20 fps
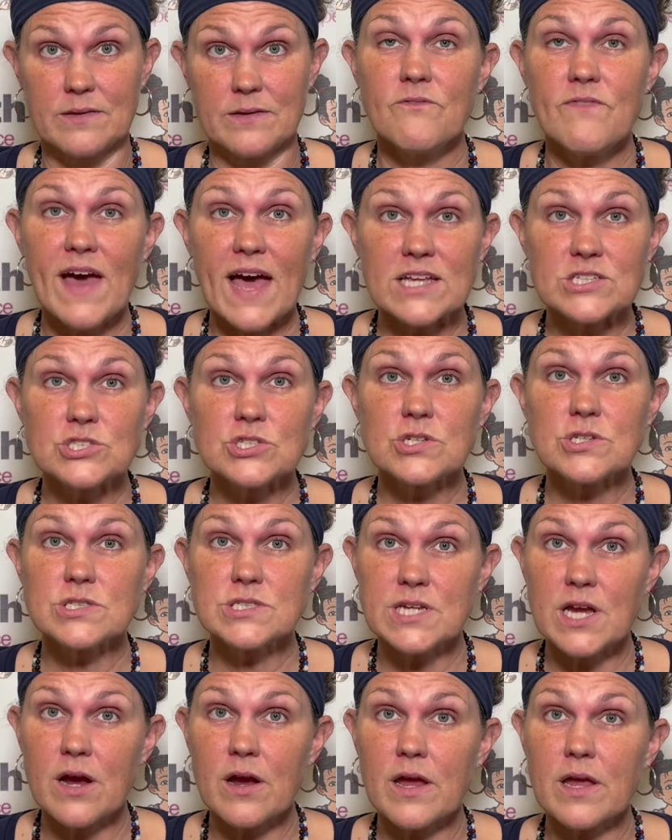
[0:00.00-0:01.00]
Vaginal
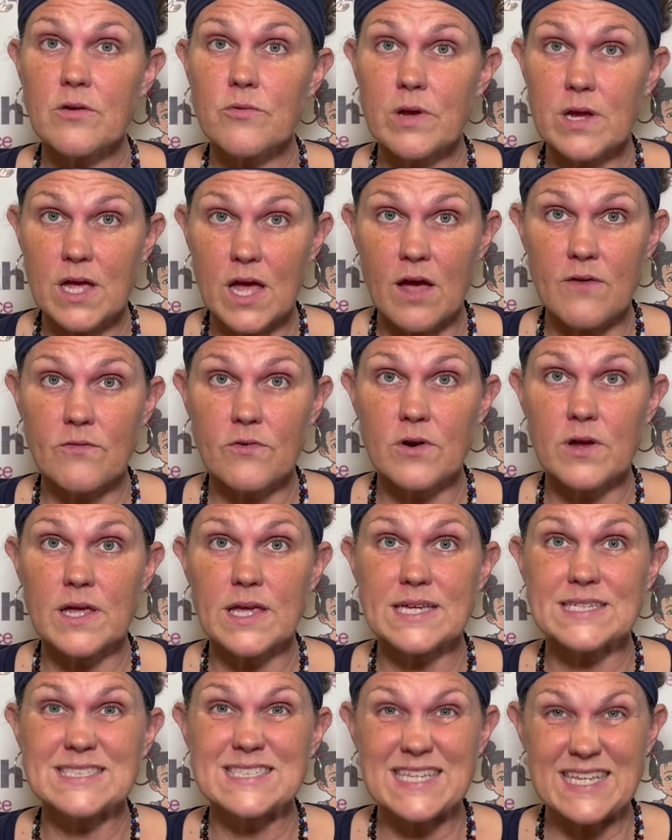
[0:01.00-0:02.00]
tearing recovery
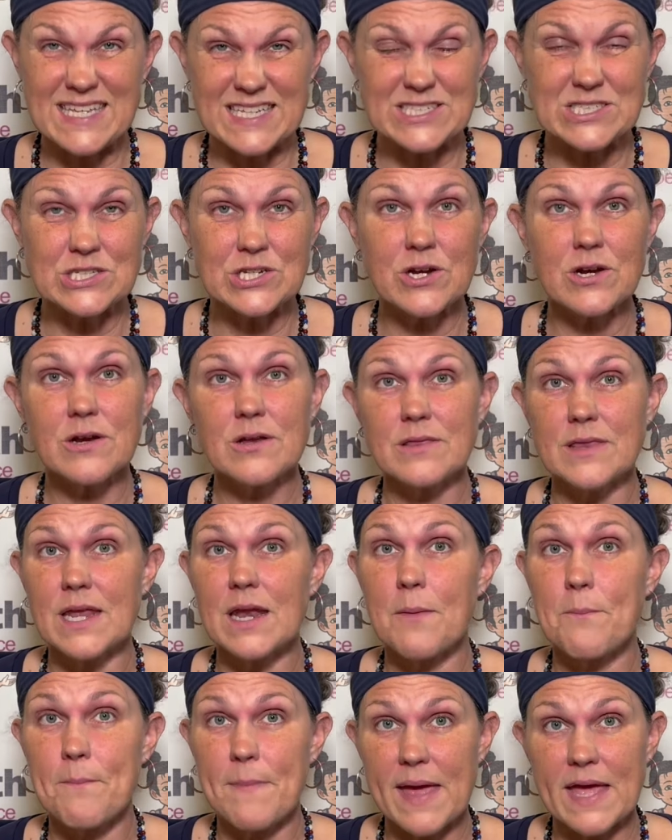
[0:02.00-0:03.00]
is easier than
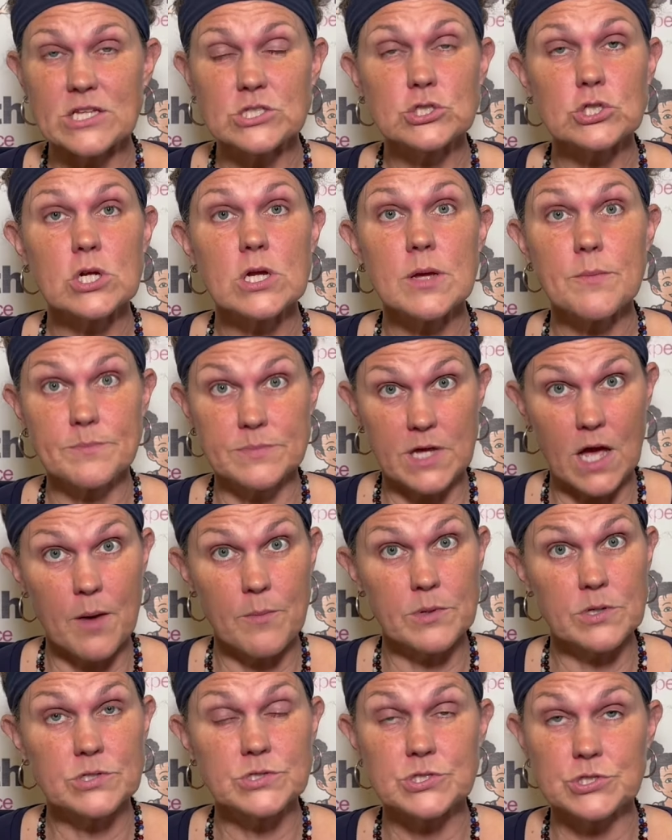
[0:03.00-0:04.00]
a major
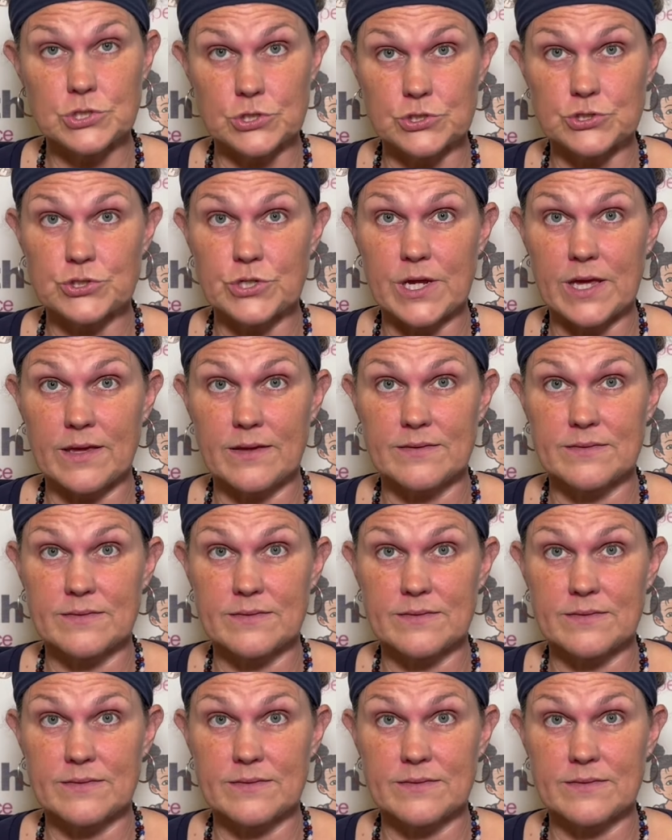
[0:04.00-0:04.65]
abdominal surgery.